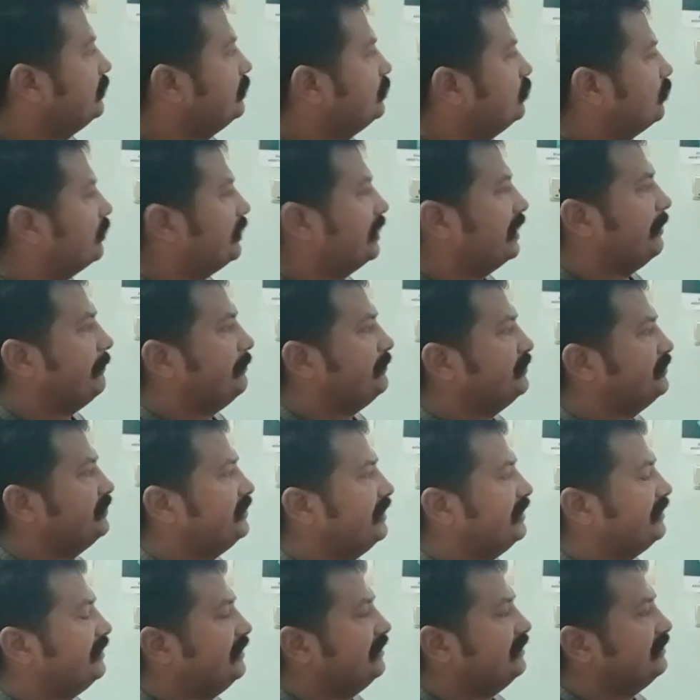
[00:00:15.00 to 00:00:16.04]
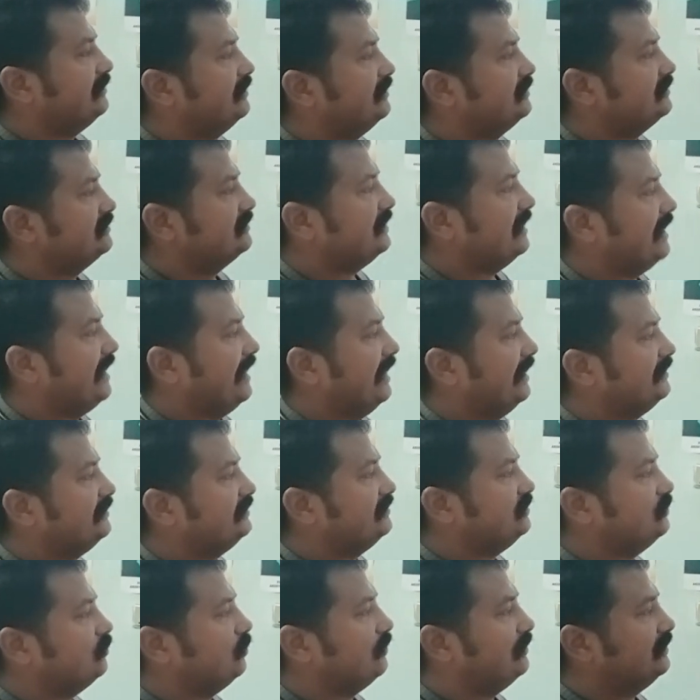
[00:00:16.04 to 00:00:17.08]
you can appreciate here, there is the
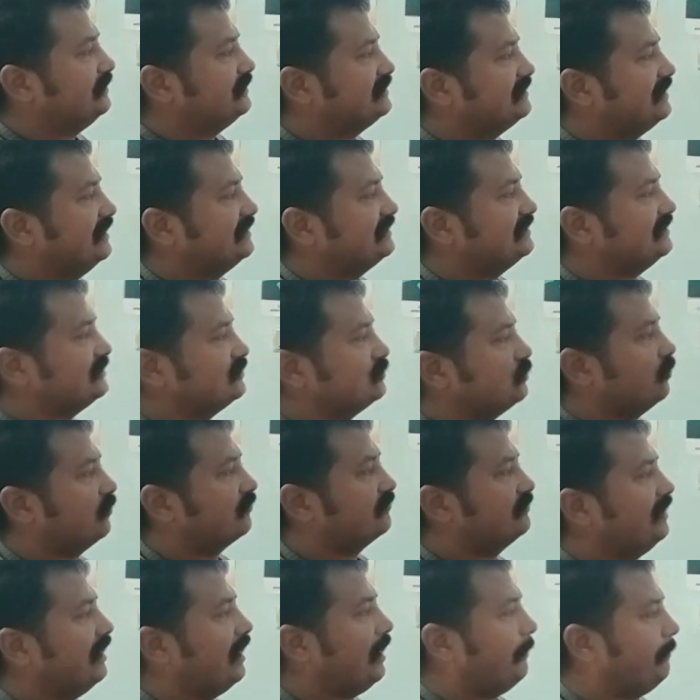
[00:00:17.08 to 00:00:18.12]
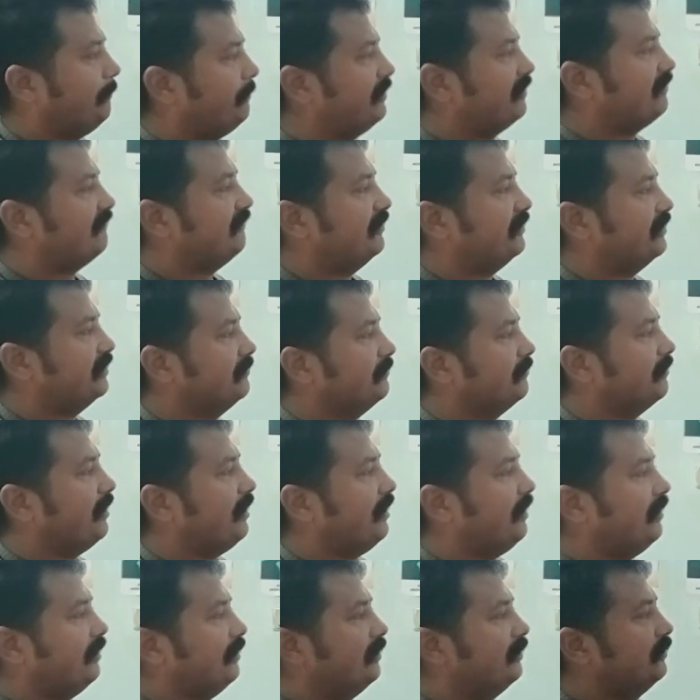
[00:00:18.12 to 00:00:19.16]
anterior listhesis of the upper
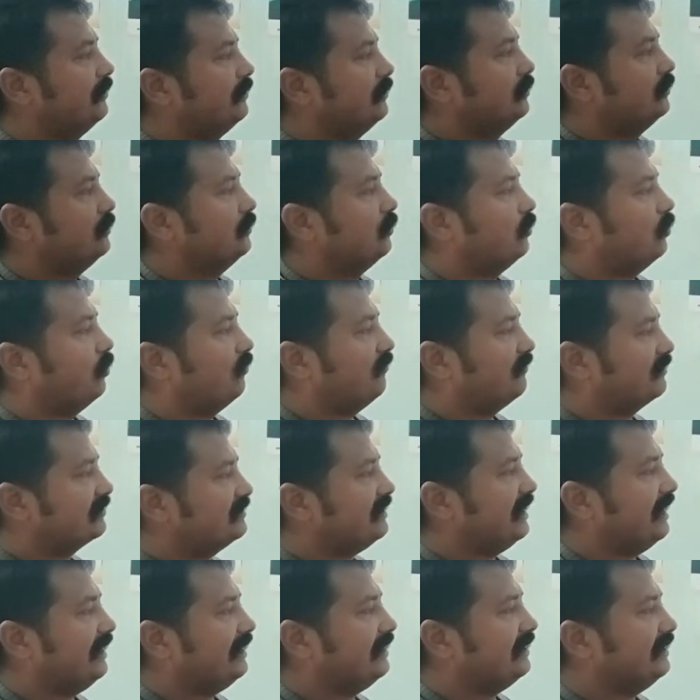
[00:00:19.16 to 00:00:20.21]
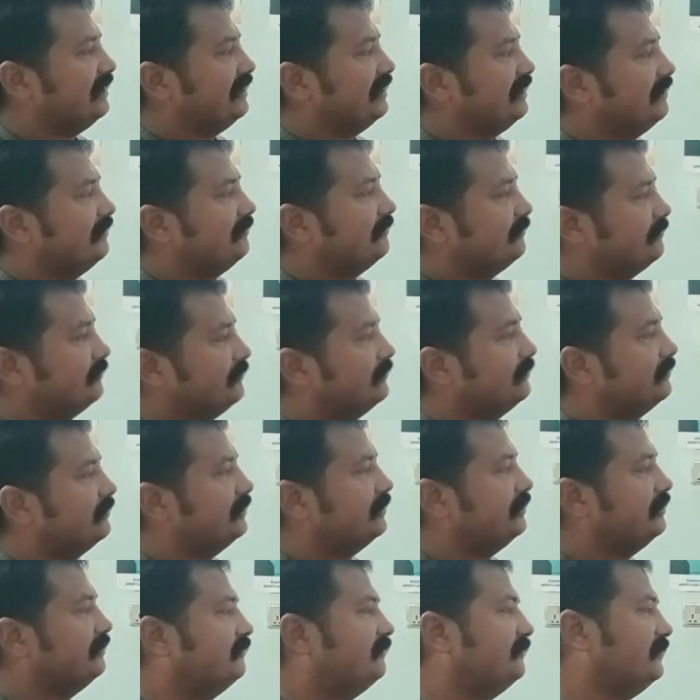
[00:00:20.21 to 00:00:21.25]
vertebra over the
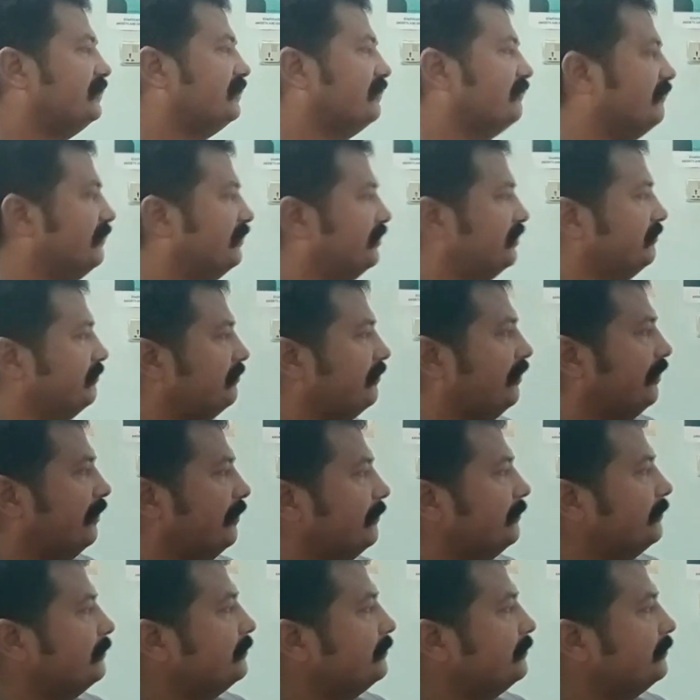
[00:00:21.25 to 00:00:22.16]
inferior vertebra.